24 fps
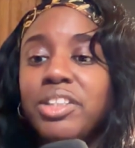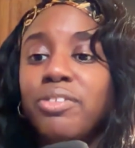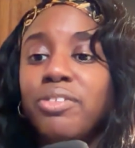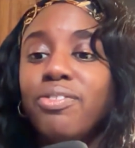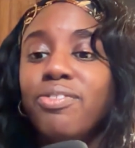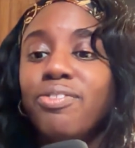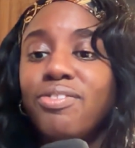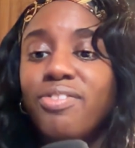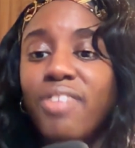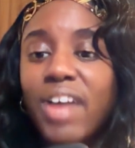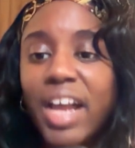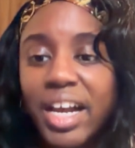you
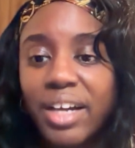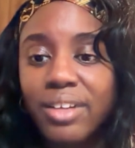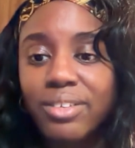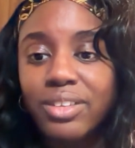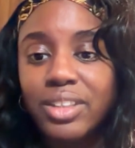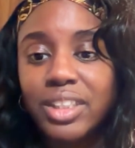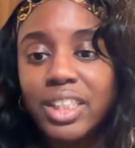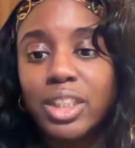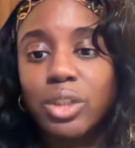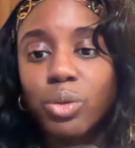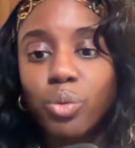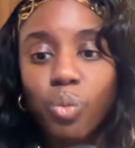
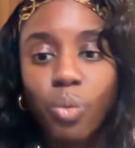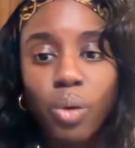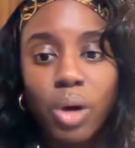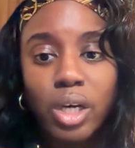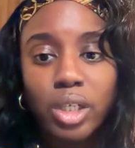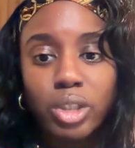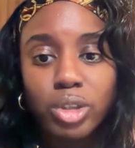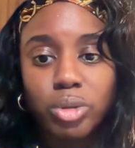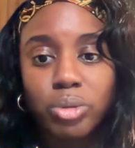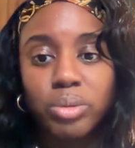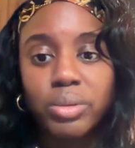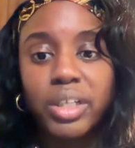found this
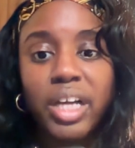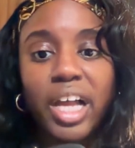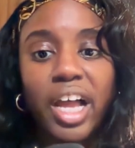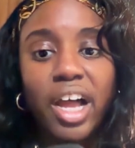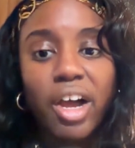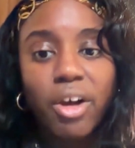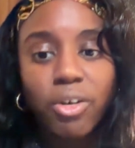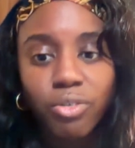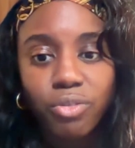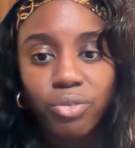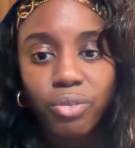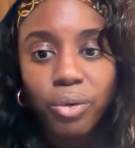walkthrough
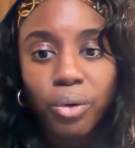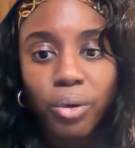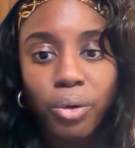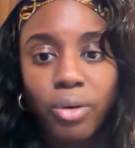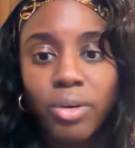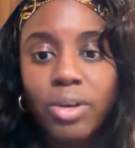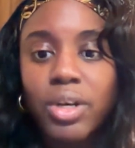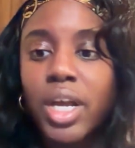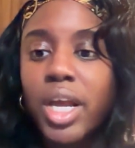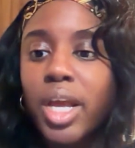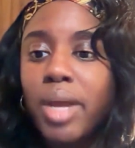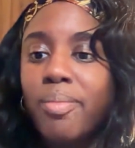helpful,